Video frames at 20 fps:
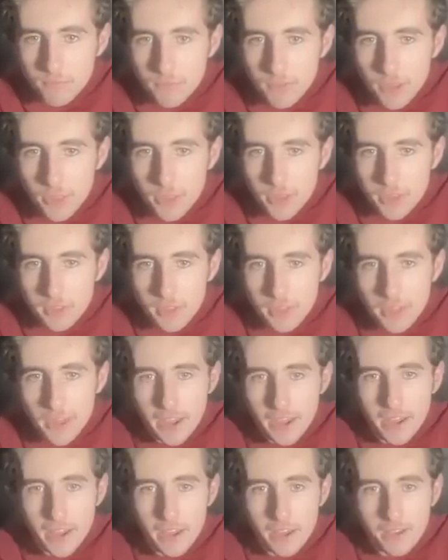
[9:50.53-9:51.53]
nothing
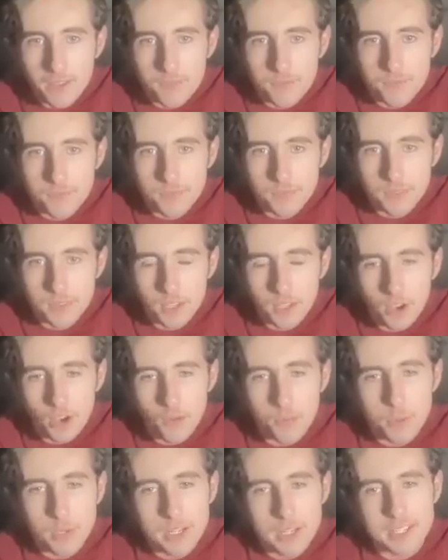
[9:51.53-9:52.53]
there.
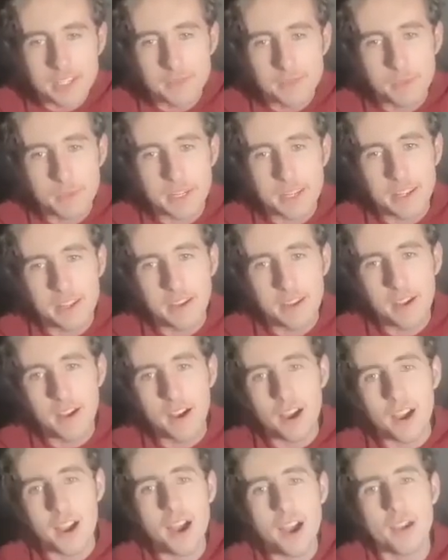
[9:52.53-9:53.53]
Oh, please be here.
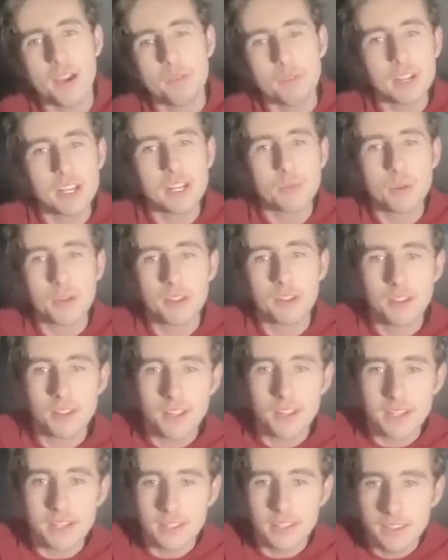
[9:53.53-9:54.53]
I I really wanna
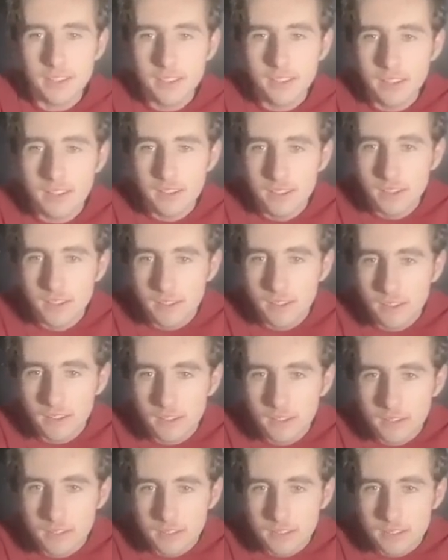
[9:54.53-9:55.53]
like
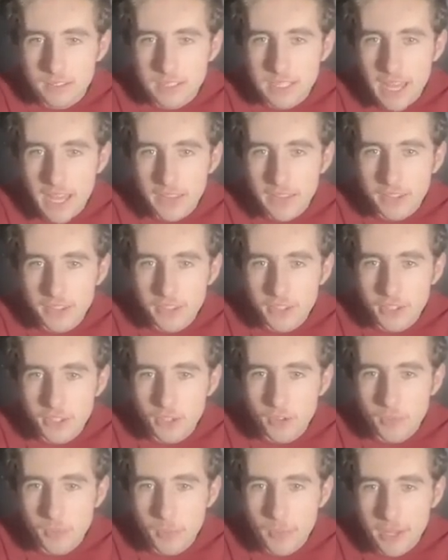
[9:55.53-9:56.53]
get to the
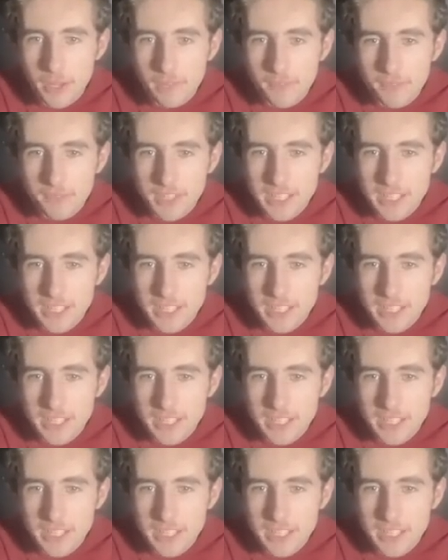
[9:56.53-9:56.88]
good bit.